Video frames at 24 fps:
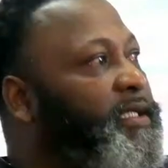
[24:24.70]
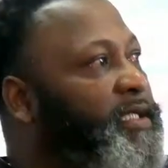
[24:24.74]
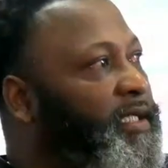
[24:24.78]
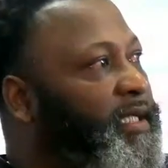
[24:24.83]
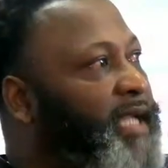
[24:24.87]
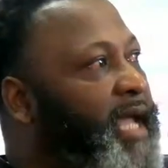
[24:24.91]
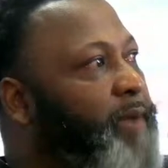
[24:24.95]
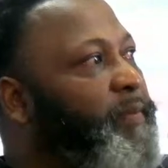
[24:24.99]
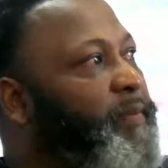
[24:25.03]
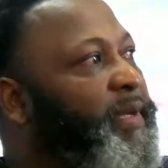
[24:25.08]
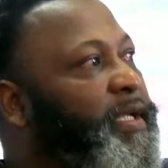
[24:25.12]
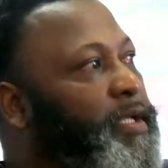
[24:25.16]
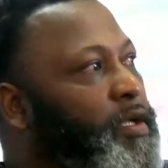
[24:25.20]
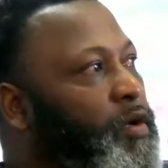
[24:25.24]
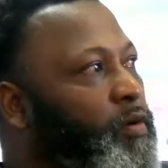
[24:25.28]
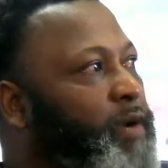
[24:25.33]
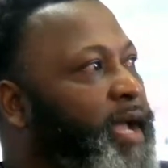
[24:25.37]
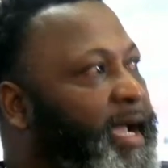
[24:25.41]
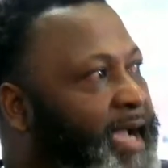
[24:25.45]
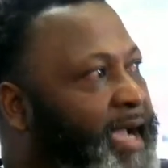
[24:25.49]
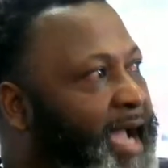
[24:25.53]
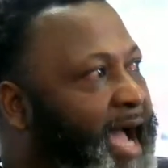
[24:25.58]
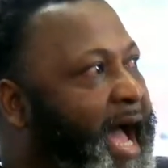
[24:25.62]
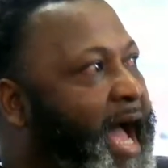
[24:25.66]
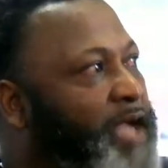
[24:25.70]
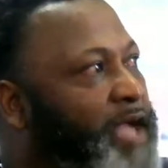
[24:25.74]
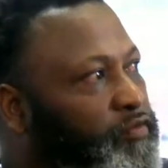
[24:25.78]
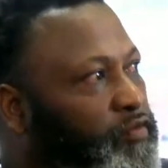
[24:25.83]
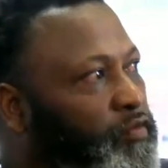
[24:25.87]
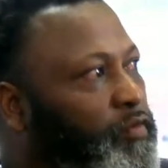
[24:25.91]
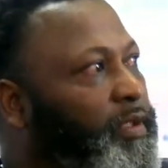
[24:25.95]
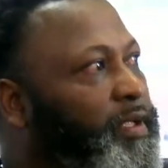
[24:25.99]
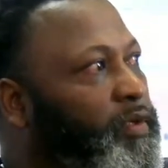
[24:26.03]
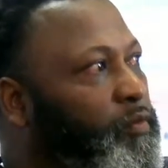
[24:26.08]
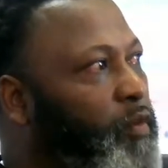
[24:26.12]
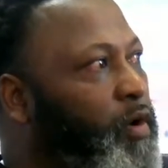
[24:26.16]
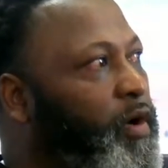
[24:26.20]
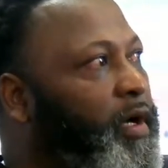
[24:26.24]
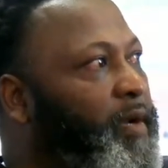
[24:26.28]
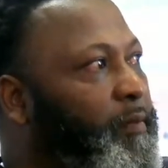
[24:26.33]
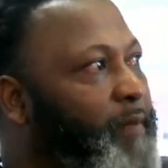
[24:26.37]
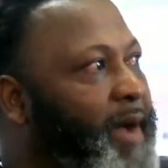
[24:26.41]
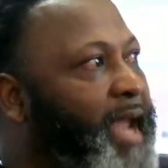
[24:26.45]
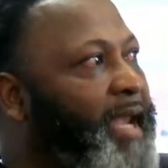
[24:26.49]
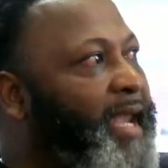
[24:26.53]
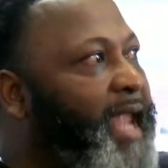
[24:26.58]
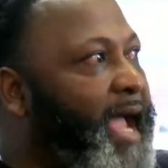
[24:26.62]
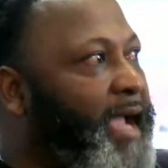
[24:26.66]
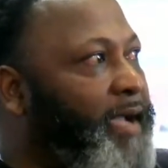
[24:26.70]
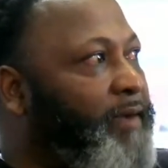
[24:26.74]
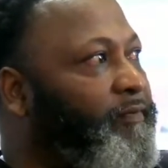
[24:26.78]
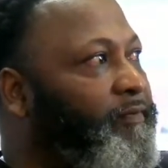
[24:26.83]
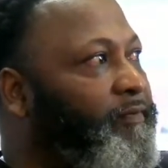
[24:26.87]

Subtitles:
let me know that God truly work in my life.